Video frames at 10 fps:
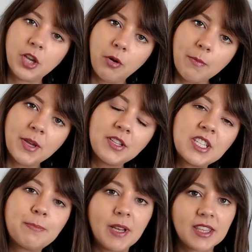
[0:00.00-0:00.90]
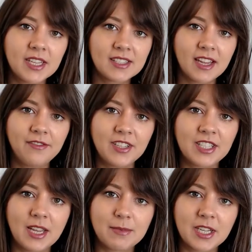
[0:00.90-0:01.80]
So I'm going to split these
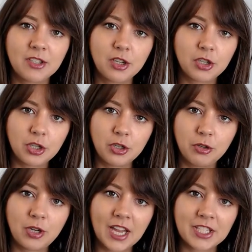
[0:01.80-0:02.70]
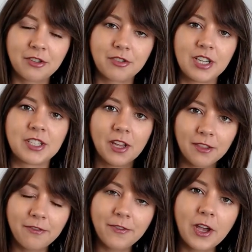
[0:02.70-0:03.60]
safety tips into two categories.
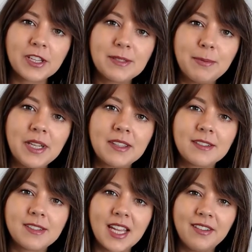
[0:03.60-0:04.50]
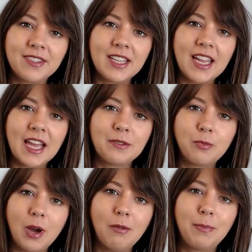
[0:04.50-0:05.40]
The first being the safety
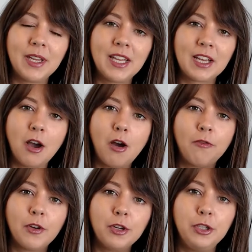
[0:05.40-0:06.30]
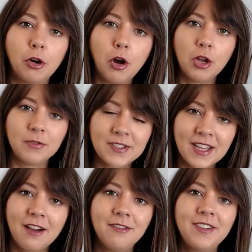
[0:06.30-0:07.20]
and well-being of your own
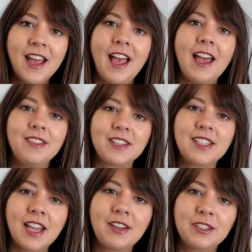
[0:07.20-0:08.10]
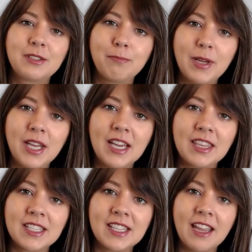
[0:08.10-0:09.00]
self, and the second
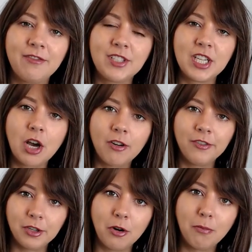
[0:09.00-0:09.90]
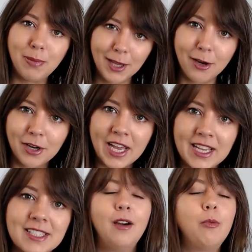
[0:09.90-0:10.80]
being the safety of your
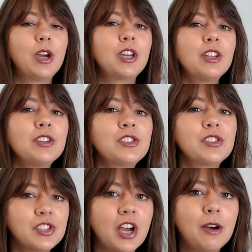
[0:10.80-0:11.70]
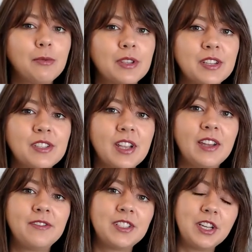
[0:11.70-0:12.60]
belongings. We're going to start with the
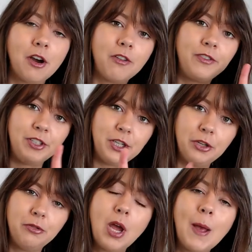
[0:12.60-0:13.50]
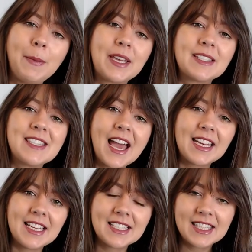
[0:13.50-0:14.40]
safety of you, because
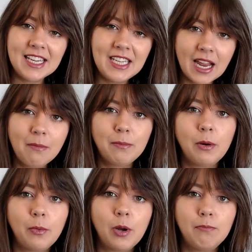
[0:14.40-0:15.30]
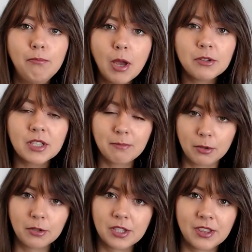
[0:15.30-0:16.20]
that is the number one most
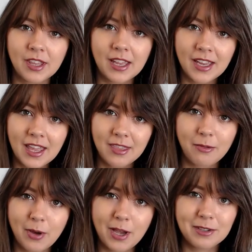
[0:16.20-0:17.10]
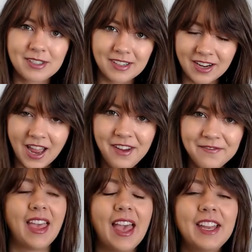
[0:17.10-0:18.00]
important thing in the world,
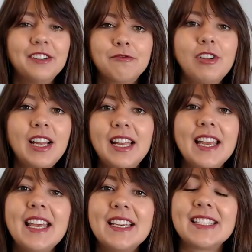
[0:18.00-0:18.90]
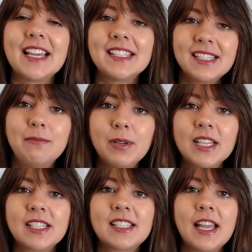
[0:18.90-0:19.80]
okay? And it really is as
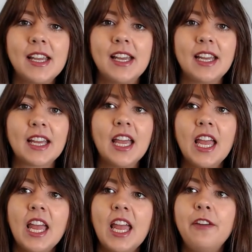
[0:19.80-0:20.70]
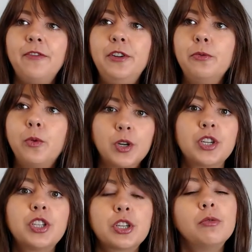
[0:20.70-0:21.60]
simple as saying, if you
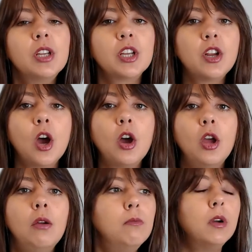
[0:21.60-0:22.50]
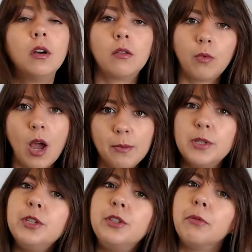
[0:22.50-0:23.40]
wouldn't do it at home, why
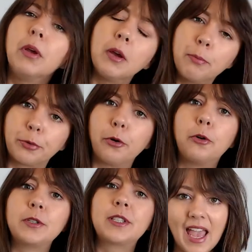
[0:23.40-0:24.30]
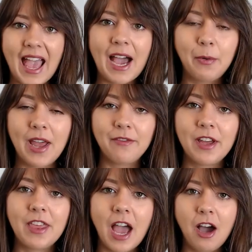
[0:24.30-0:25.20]
would you do it abroad?
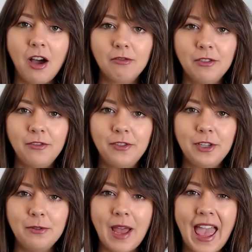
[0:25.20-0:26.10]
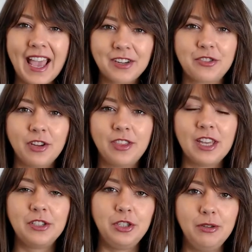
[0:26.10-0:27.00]
However, there are a few extra
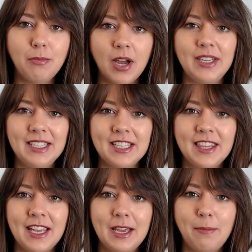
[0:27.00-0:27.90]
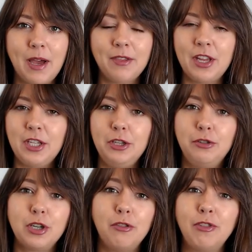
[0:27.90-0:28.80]
things you might need to think about that
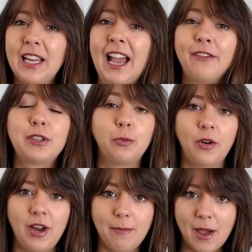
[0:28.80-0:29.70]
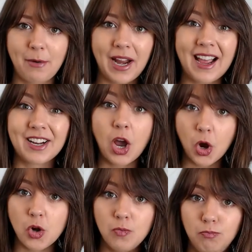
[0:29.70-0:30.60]
you don't really have to worry about at
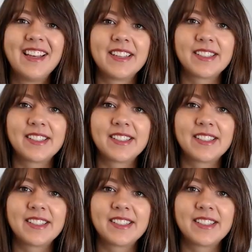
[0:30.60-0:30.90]
home.